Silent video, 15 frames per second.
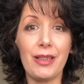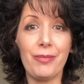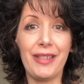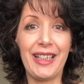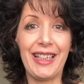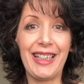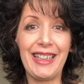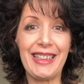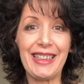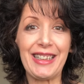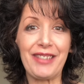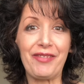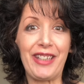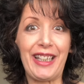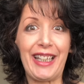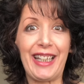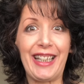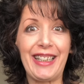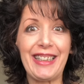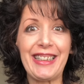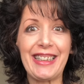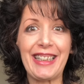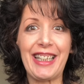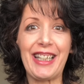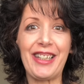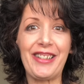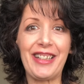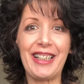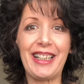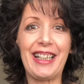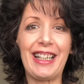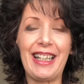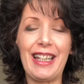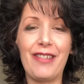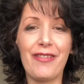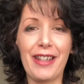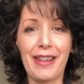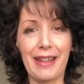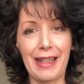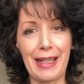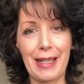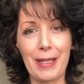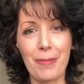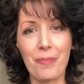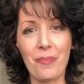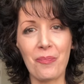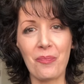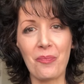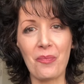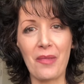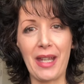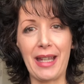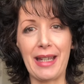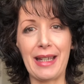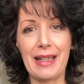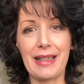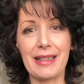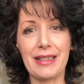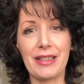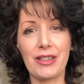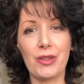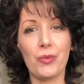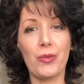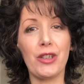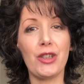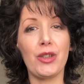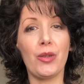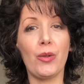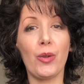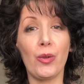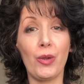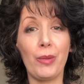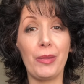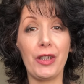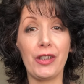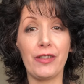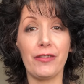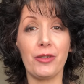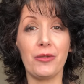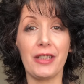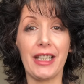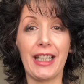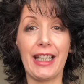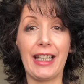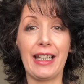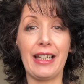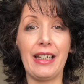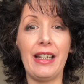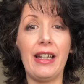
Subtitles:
minutes video, so I'm going to leave it there and wish you all a beautiful day